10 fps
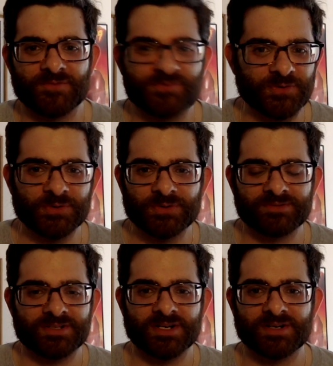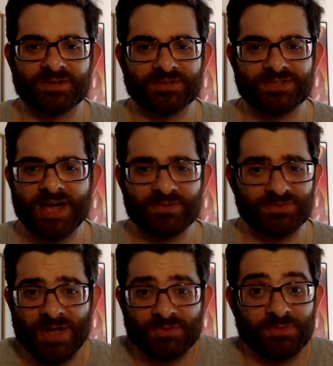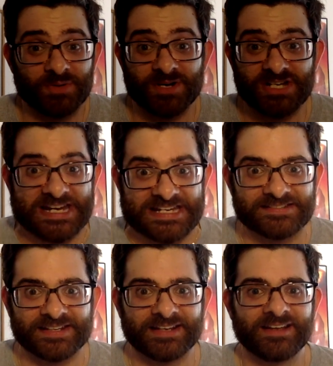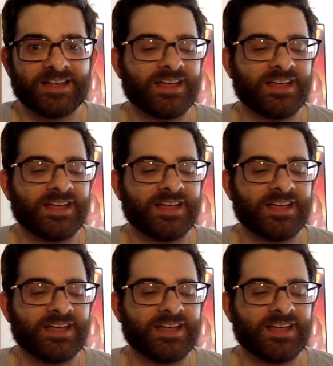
food, so that was pretty much easy.